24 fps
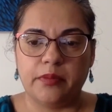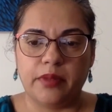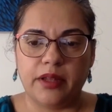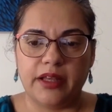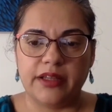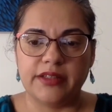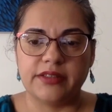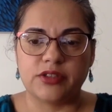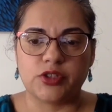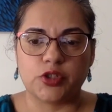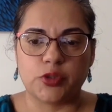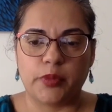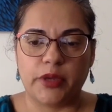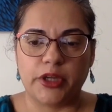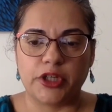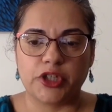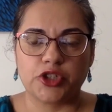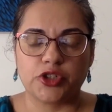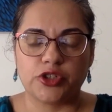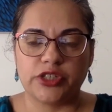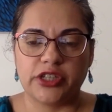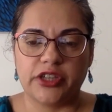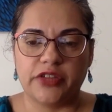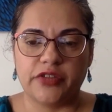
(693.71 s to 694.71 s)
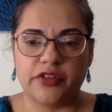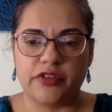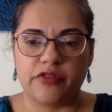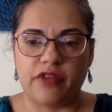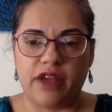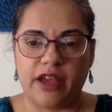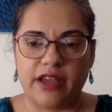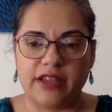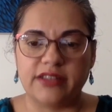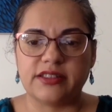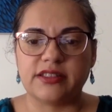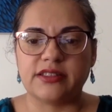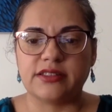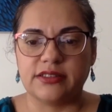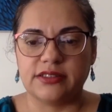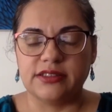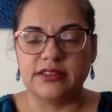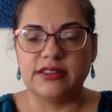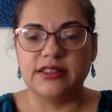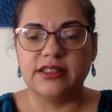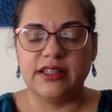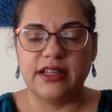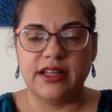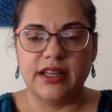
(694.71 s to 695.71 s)
place to make sure they're in the right
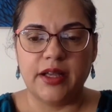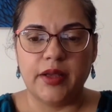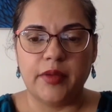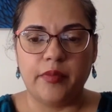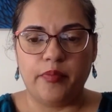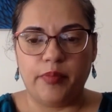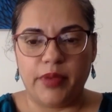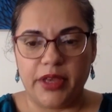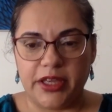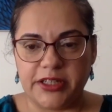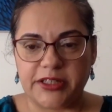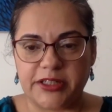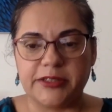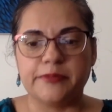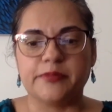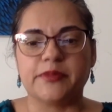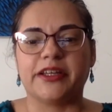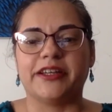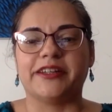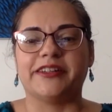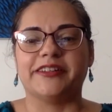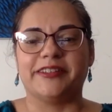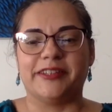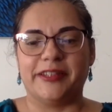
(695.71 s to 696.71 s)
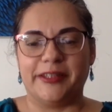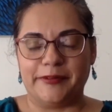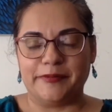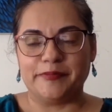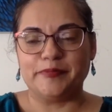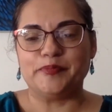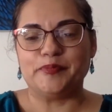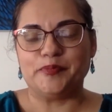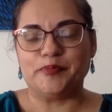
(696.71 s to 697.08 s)
fit, kind of thing.